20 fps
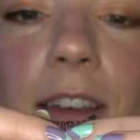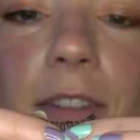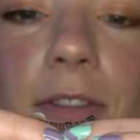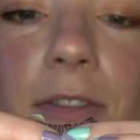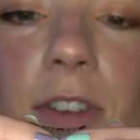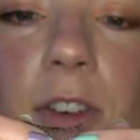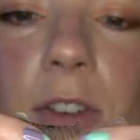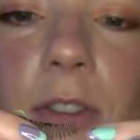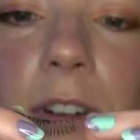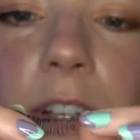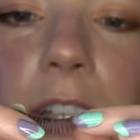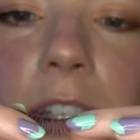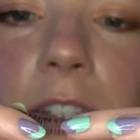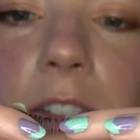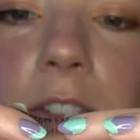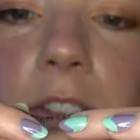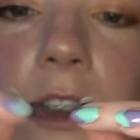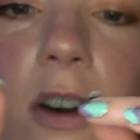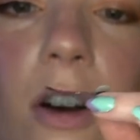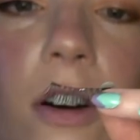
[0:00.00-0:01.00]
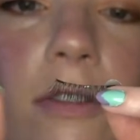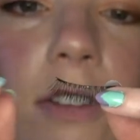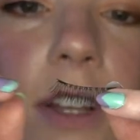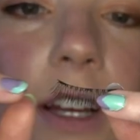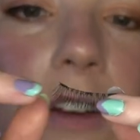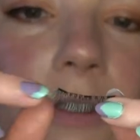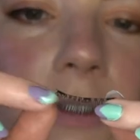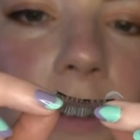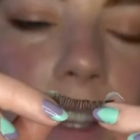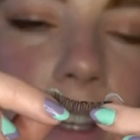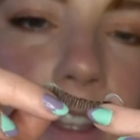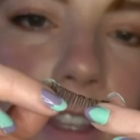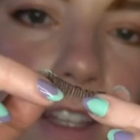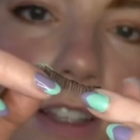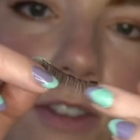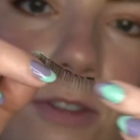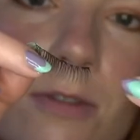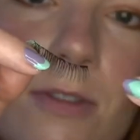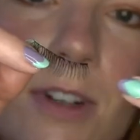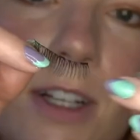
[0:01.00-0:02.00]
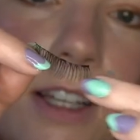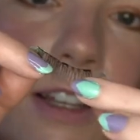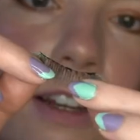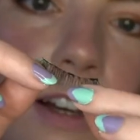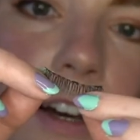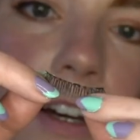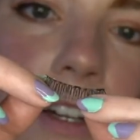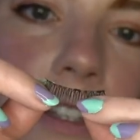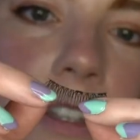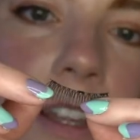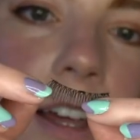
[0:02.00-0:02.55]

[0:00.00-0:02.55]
they feel really soft. Like I feel like these are really nice